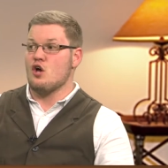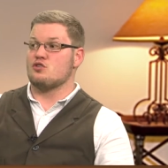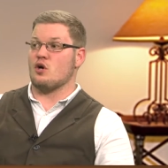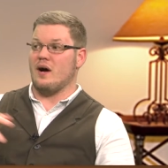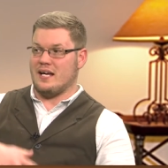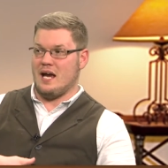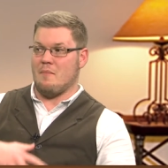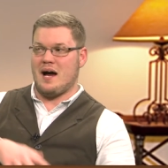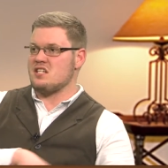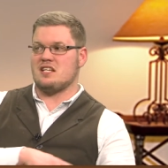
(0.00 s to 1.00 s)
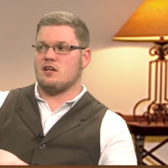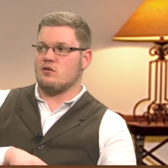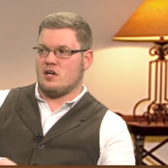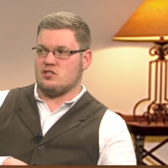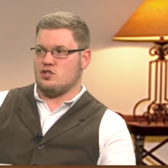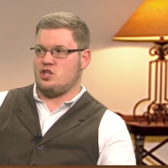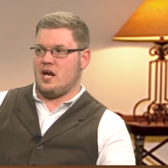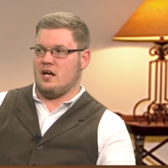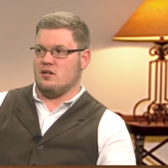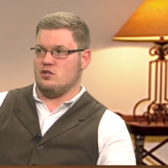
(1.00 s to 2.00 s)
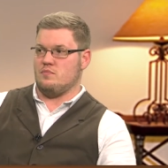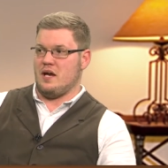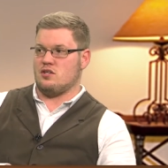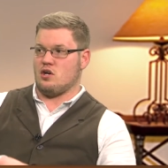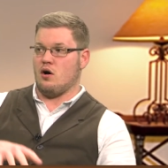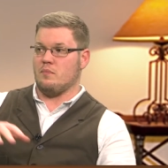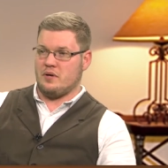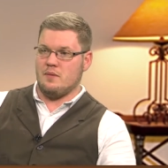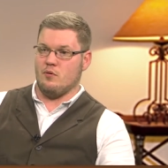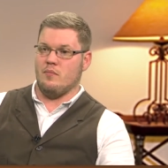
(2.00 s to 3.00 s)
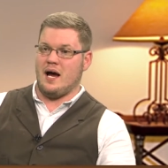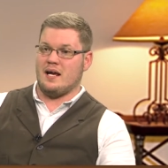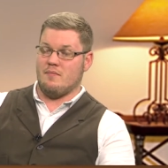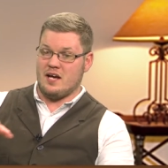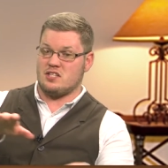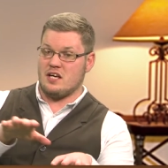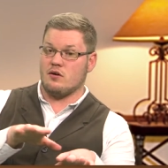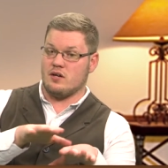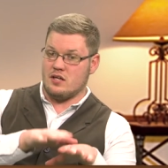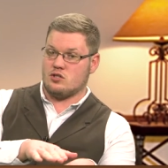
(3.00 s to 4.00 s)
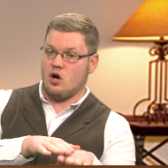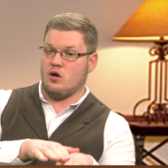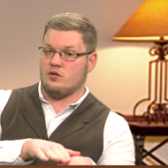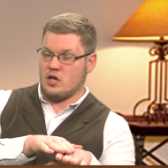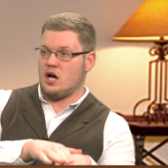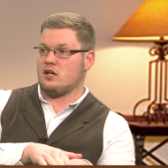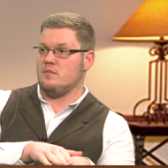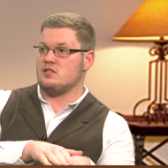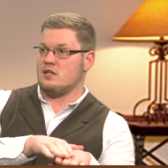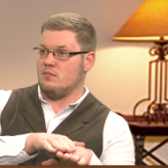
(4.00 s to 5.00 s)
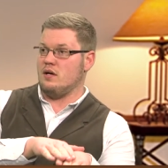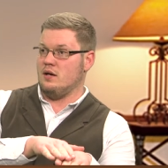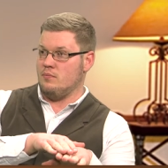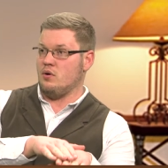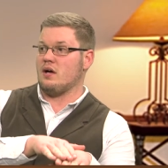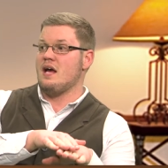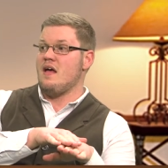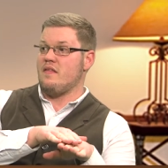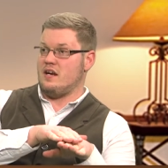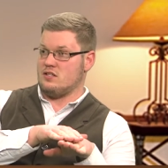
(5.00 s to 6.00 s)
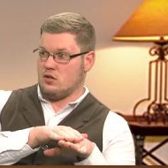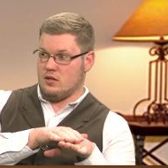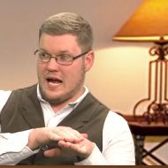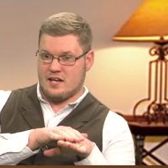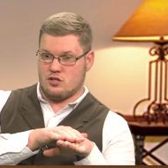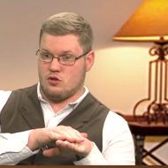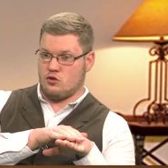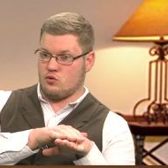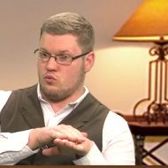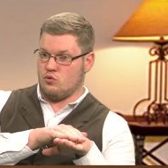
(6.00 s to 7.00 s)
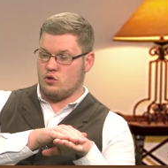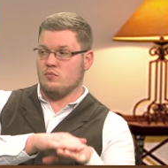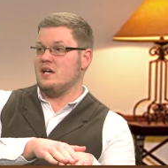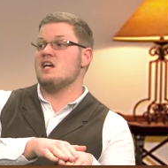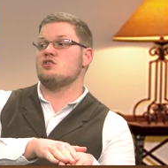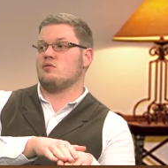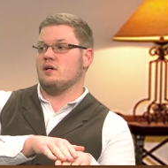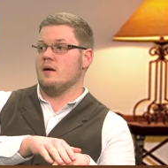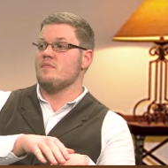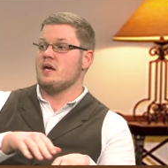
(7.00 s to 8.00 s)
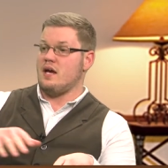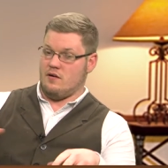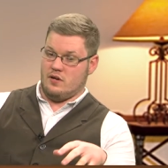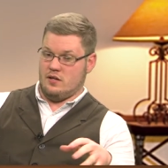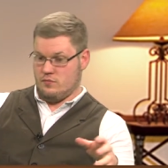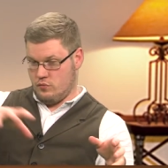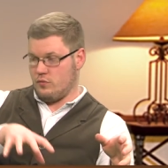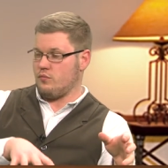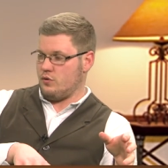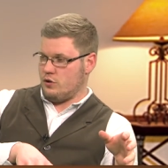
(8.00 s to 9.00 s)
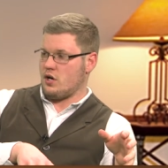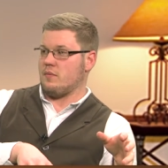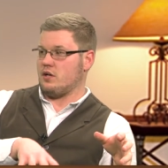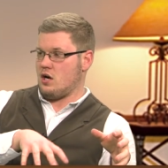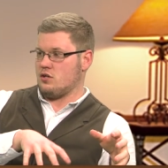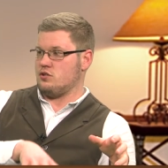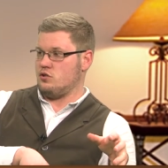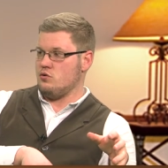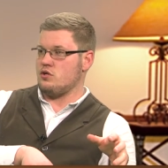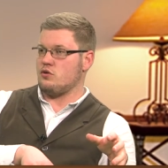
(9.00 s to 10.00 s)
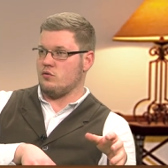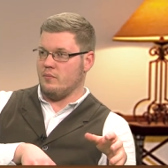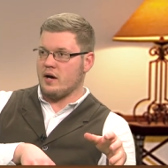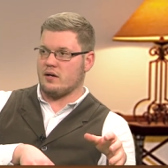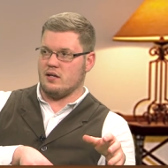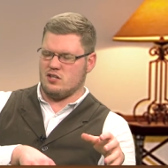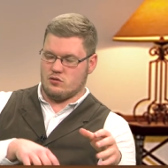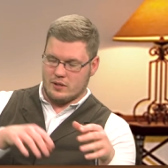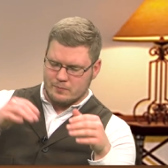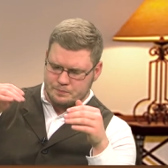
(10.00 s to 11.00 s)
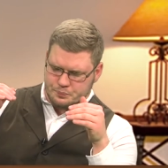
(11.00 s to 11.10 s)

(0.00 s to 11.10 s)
So again, my standard doesn't change based on people. My, my standard is on documents in, in a book that has lasted through human history, and, and when you're talking about the Constitution, through American history,